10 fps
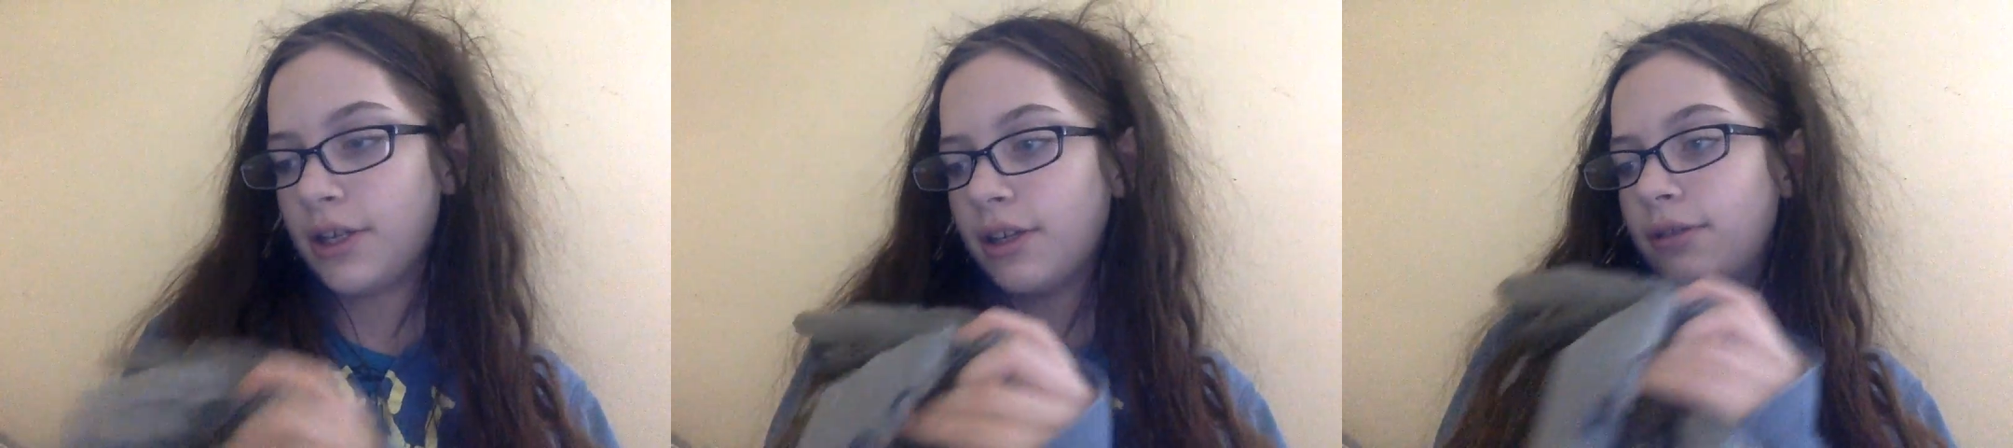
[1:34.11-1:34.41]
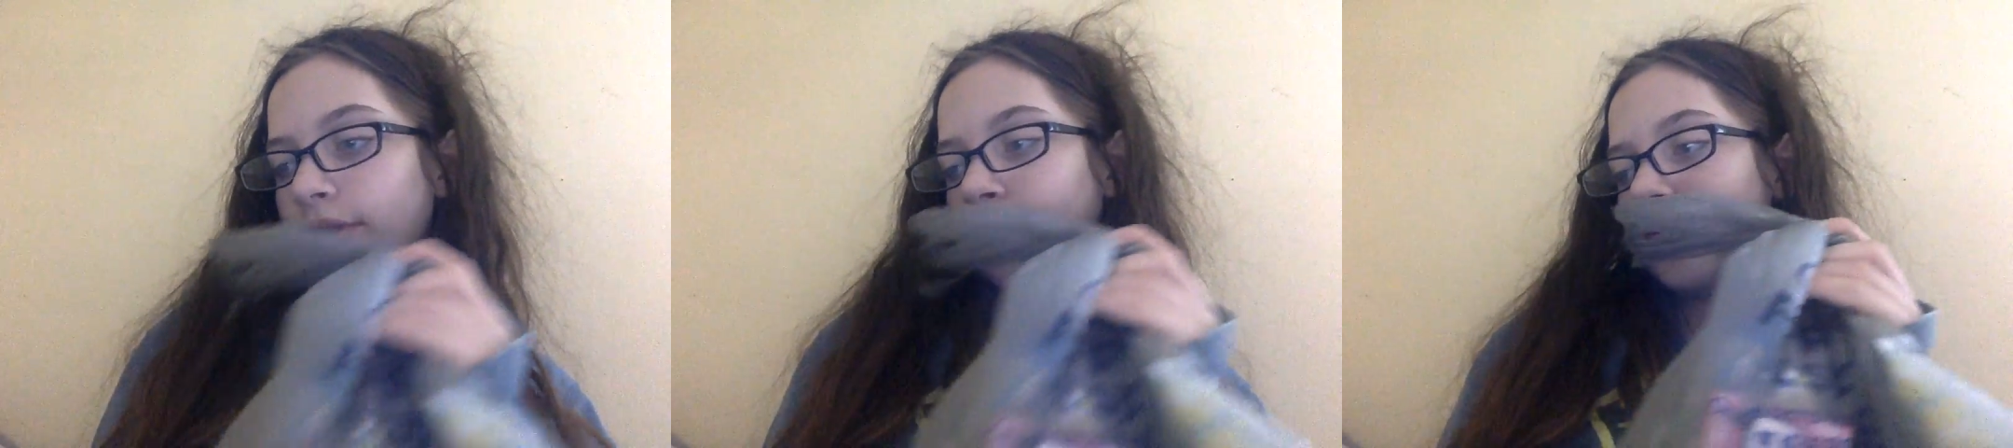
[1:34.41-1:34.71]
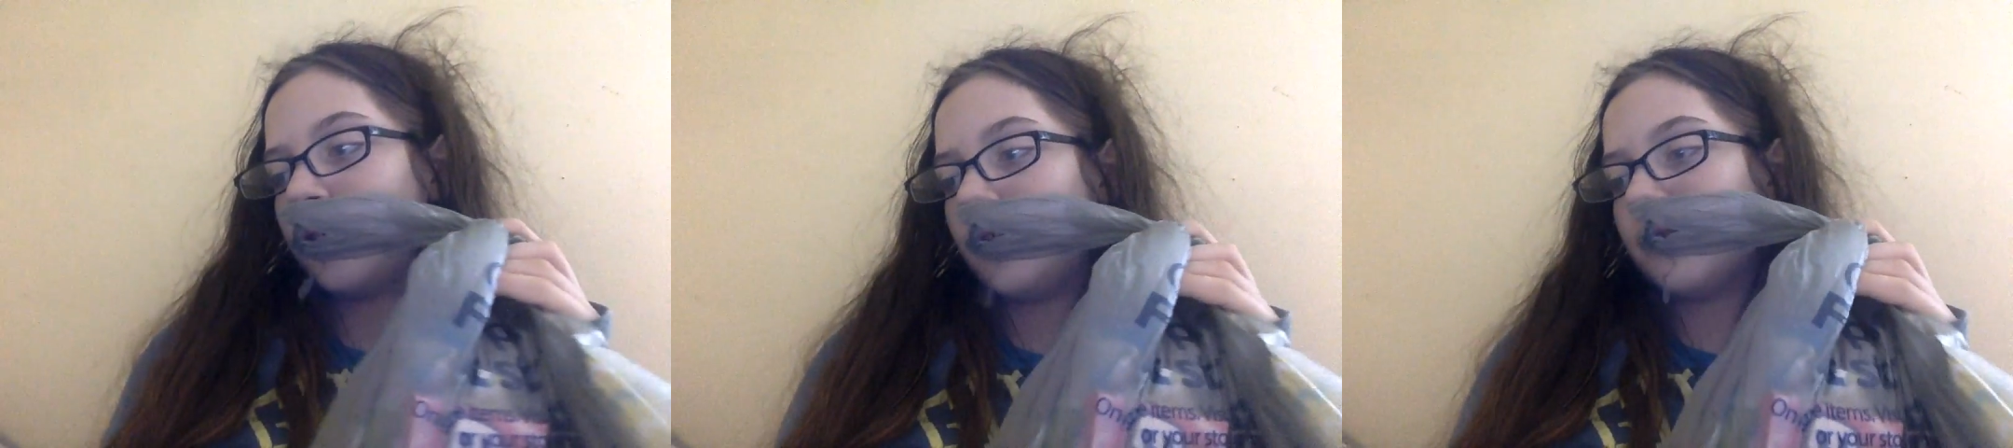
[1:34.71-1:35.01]
So, you
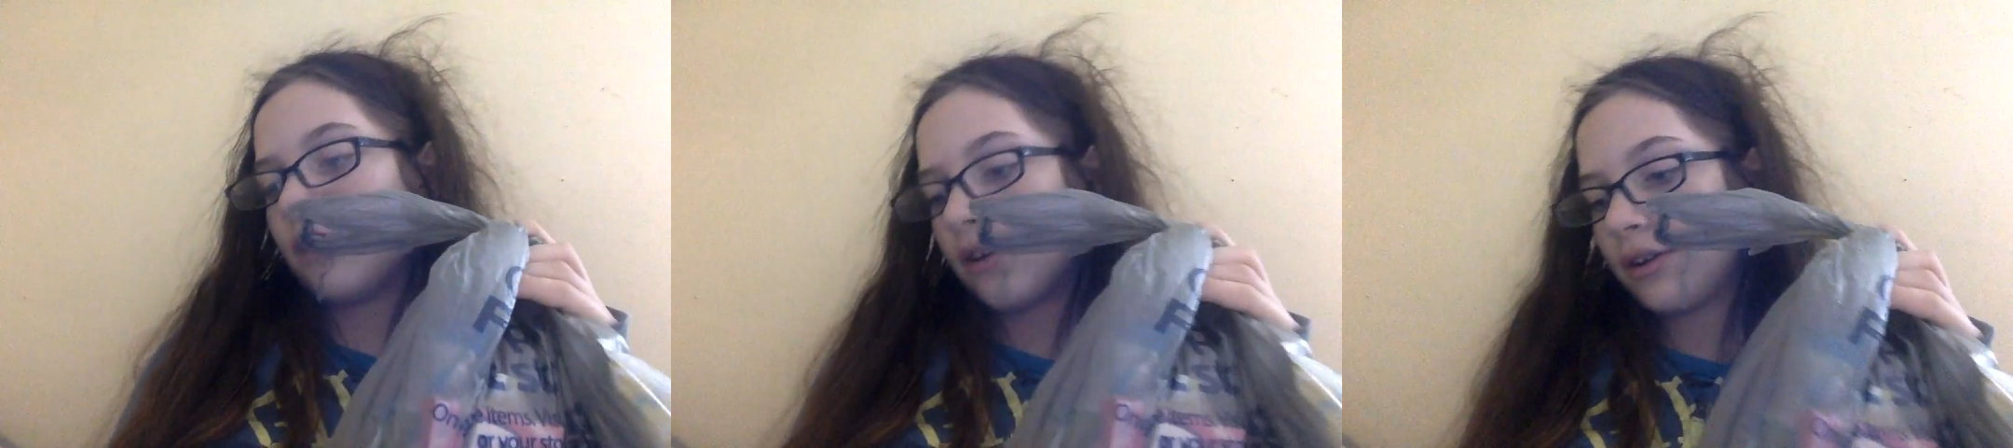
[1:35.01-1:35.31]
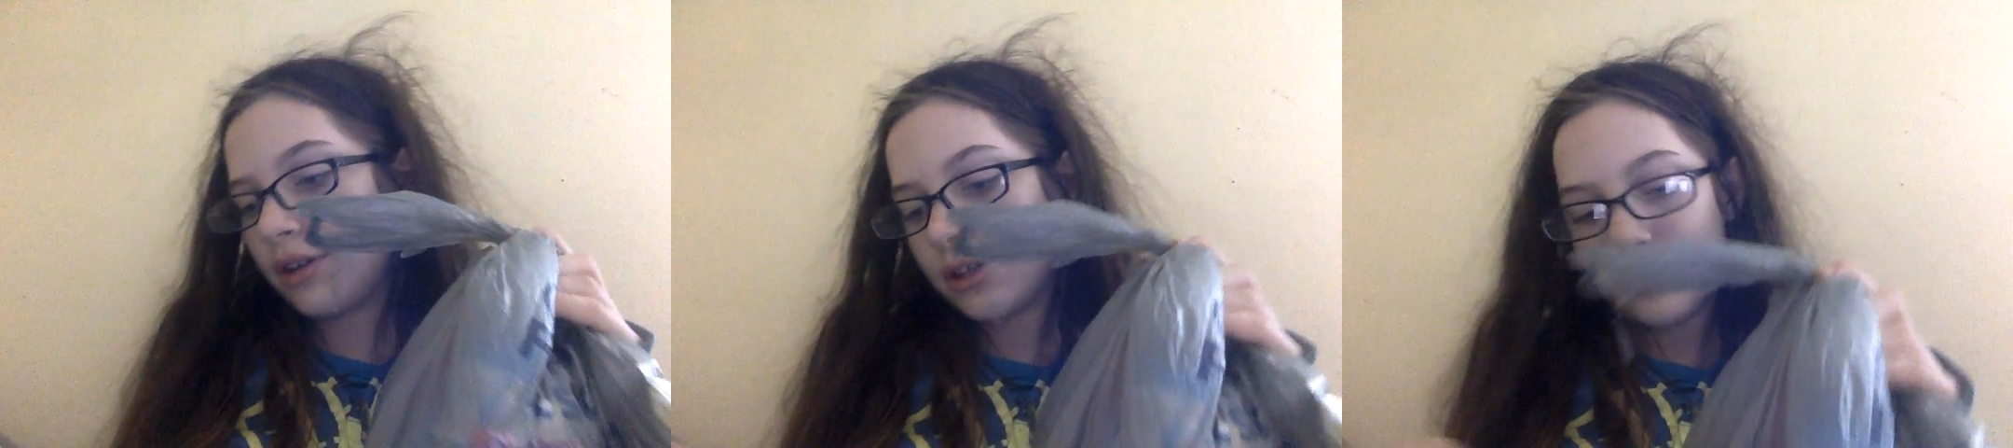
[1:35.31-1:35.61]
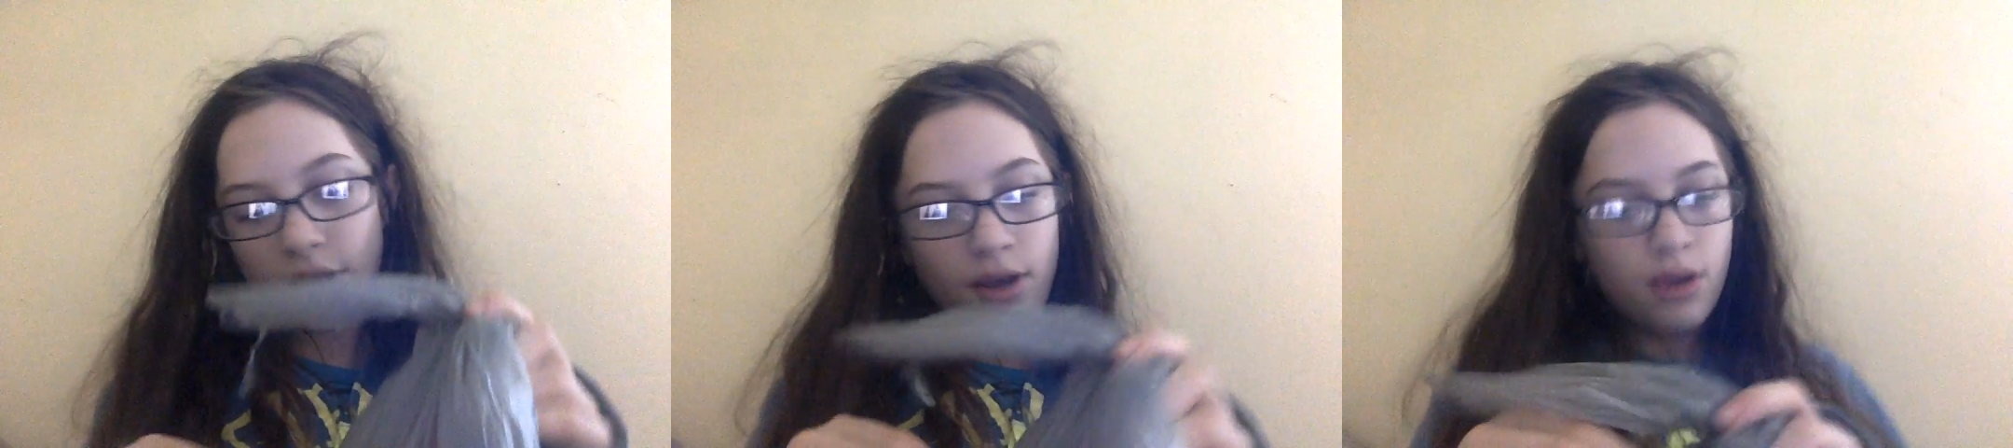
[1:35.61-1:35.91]
did an Easter Egg Hunt
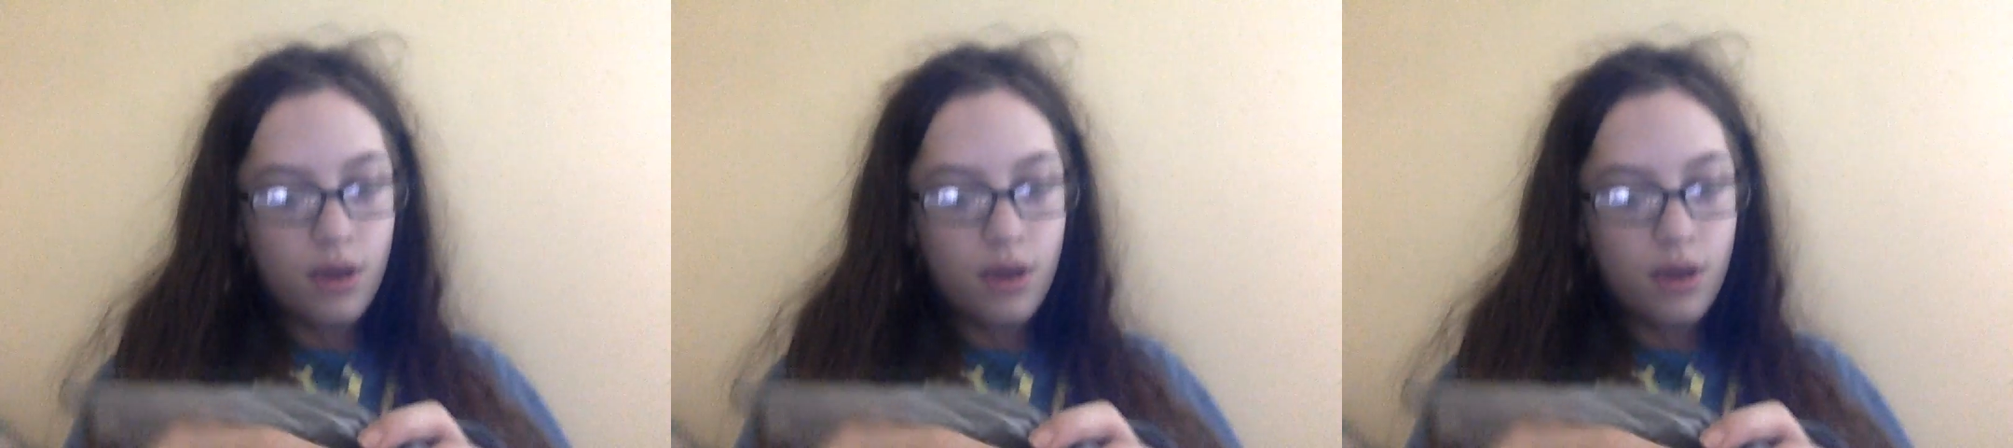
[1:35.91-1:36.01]
yesterday.